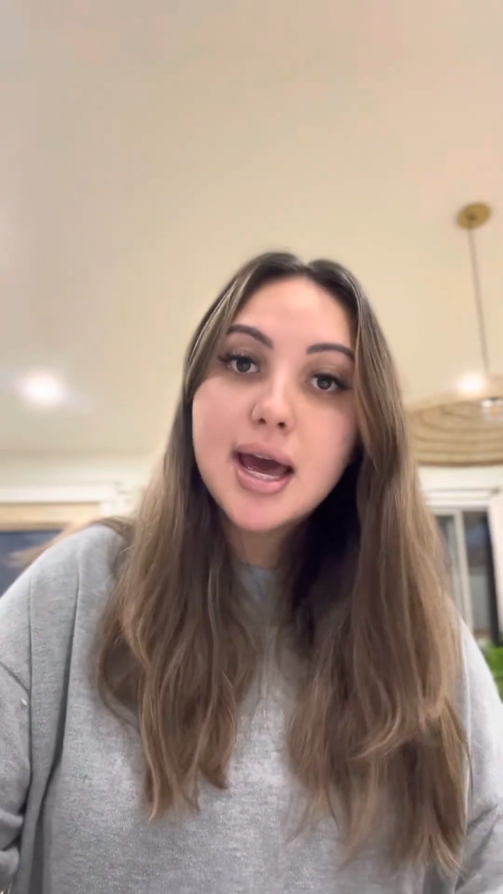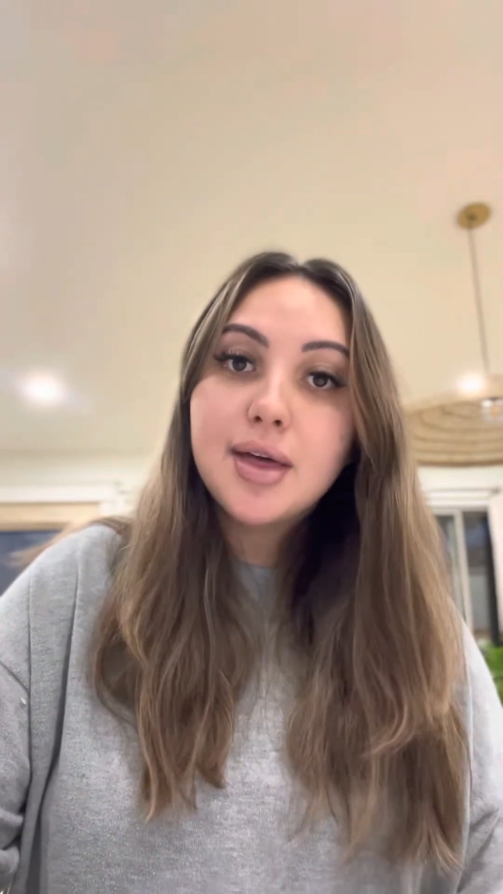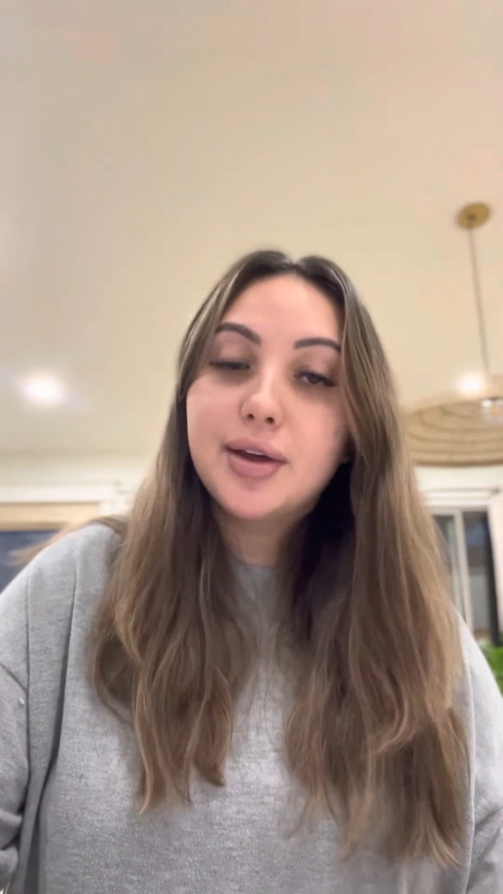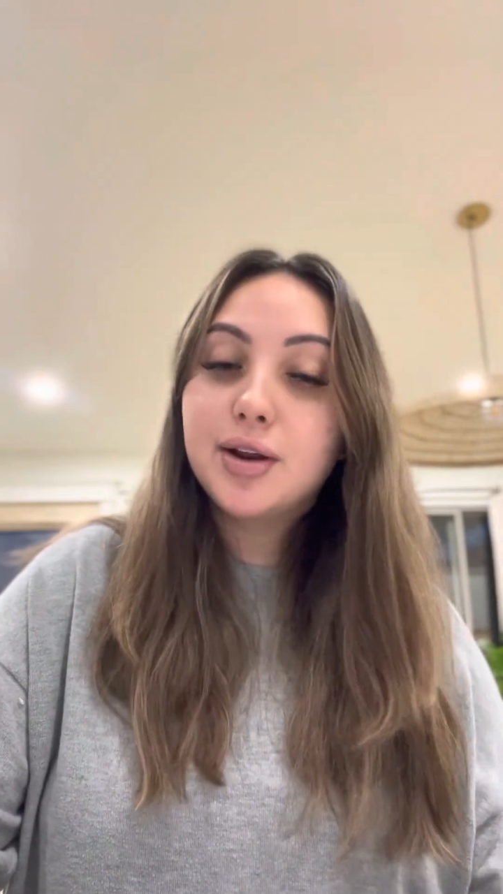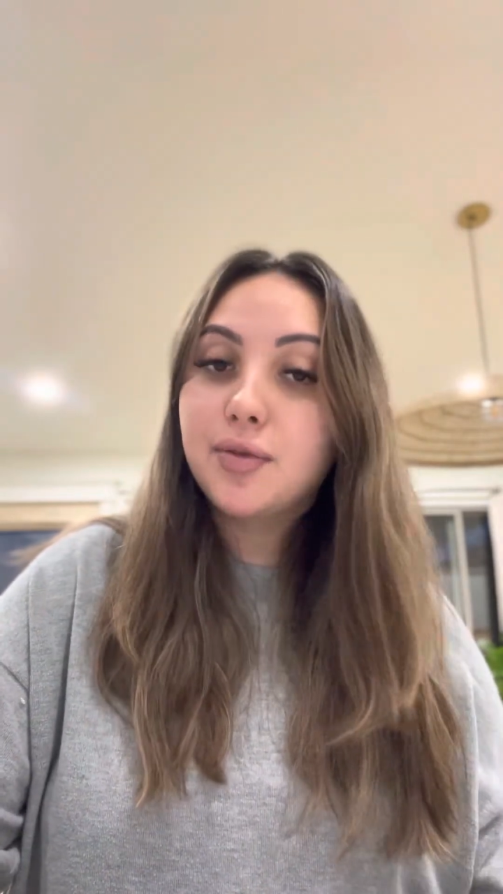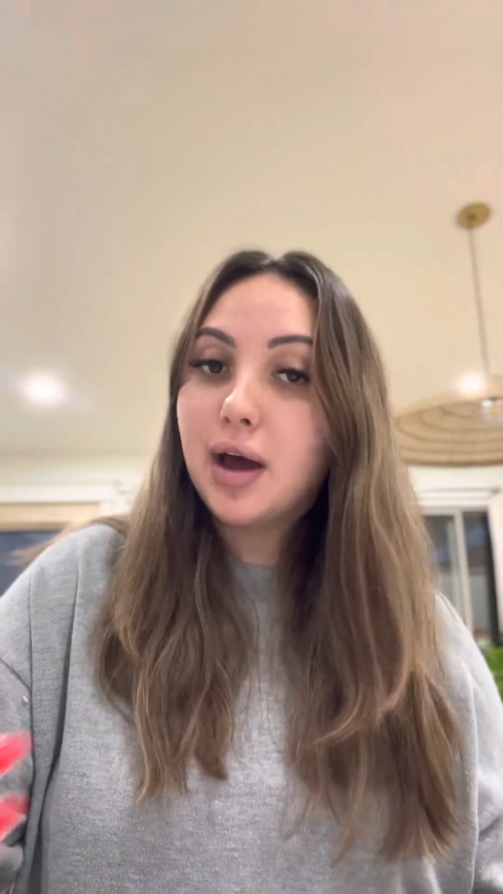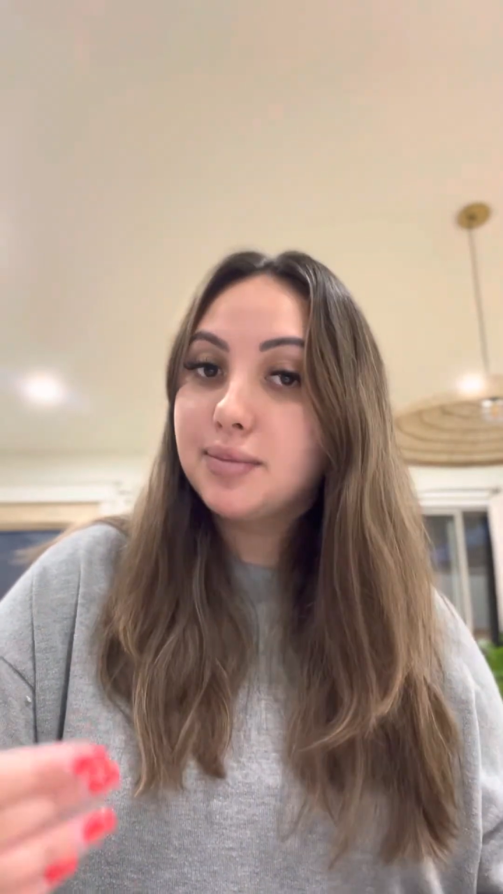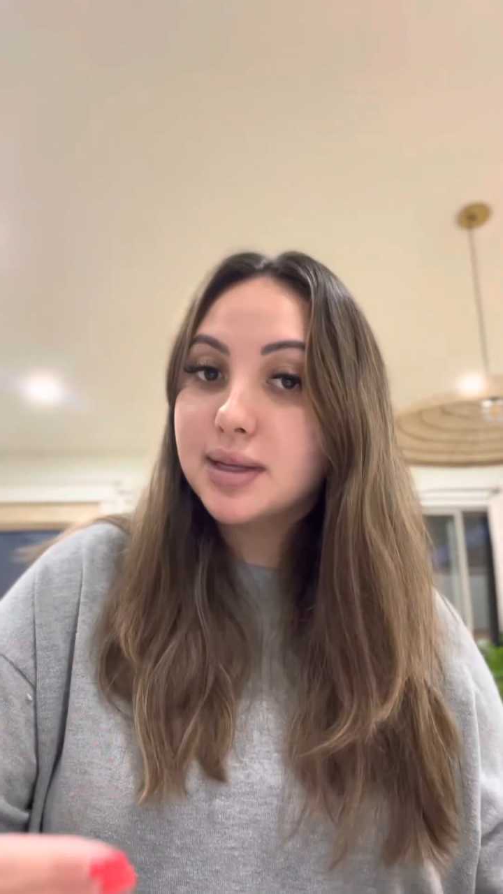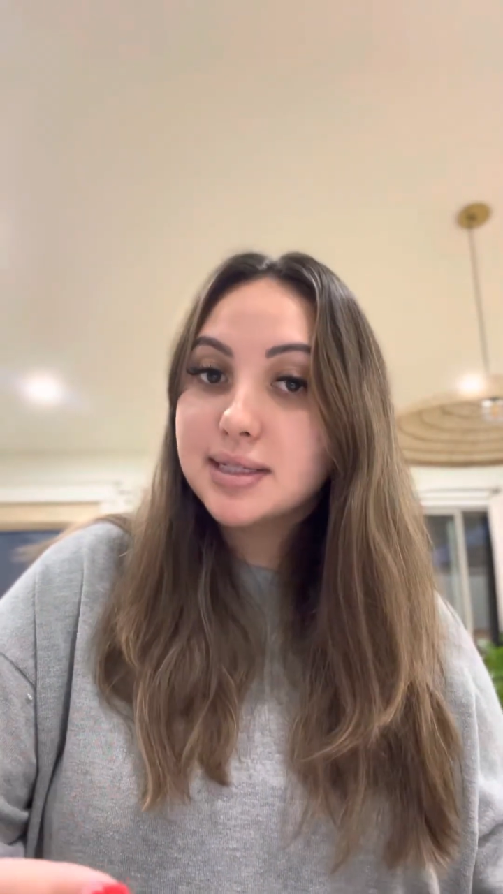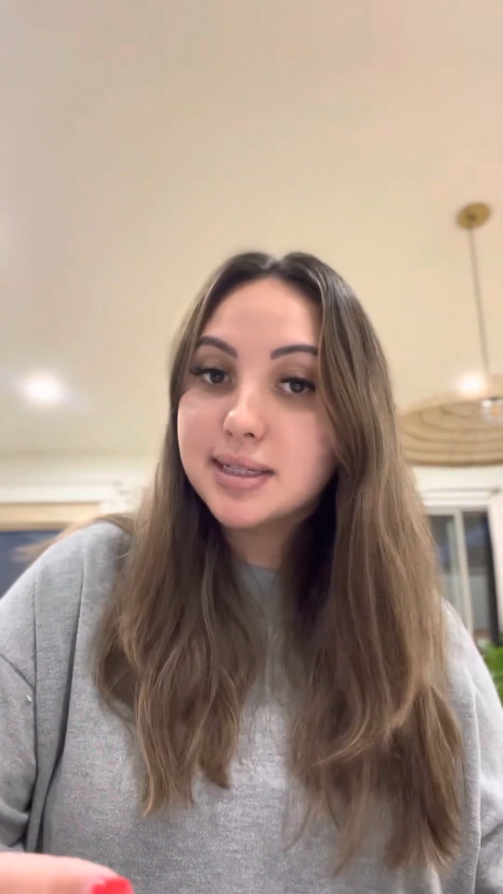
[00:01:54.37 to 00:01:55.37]
They know that
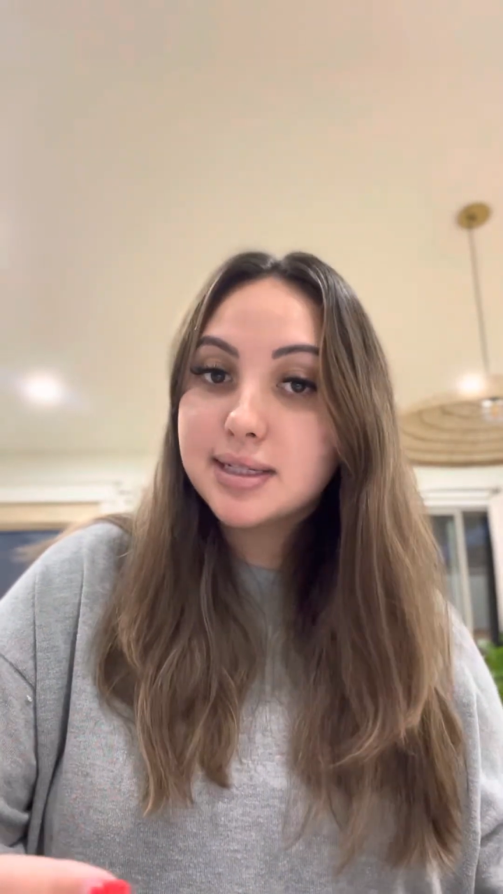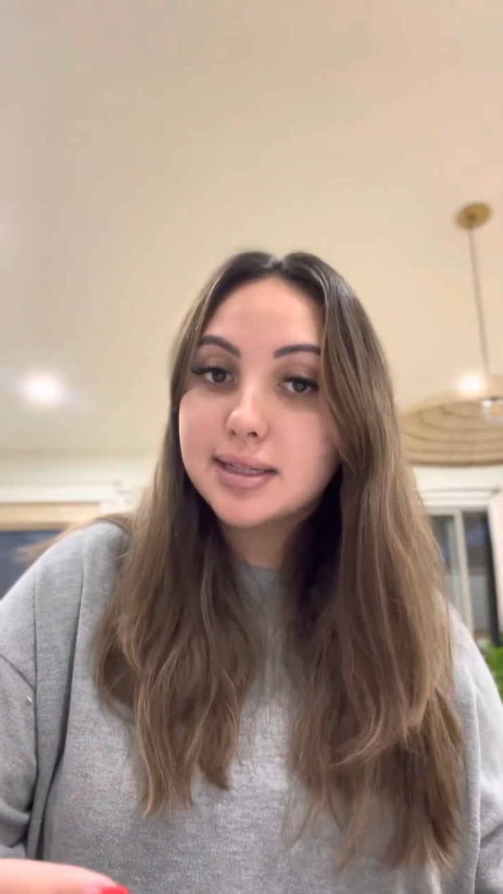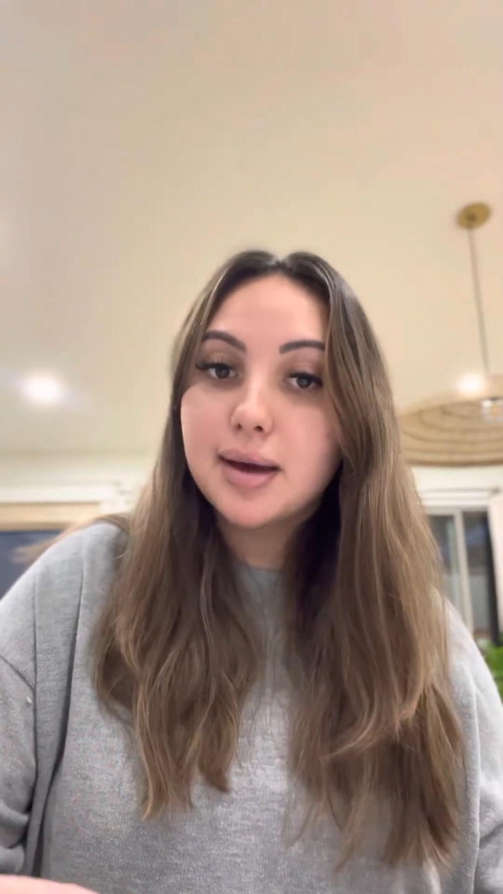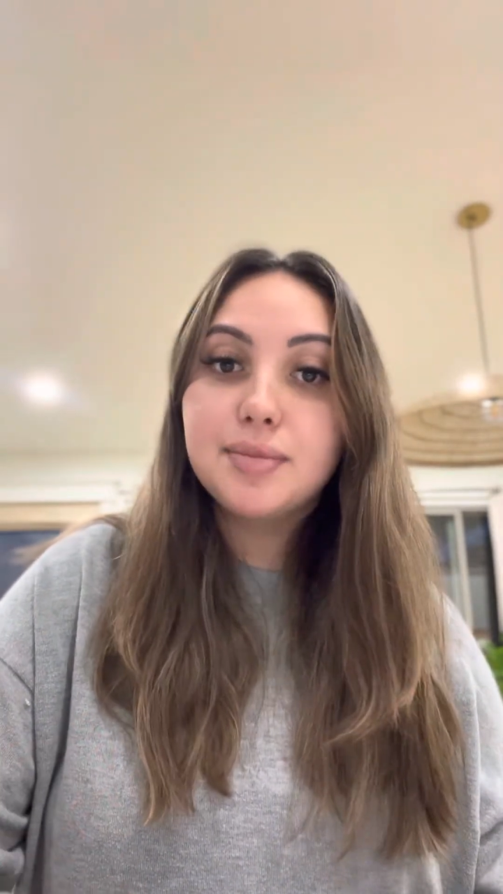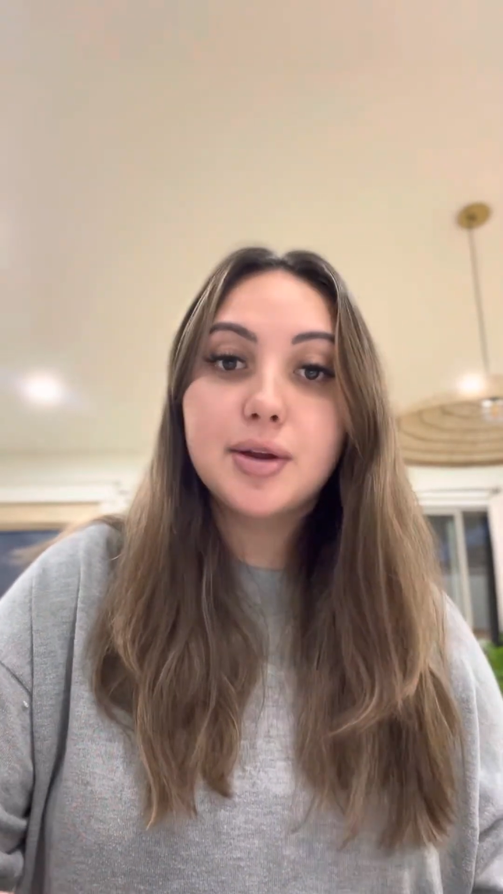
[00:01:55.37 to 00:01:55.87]
I'm listening to them.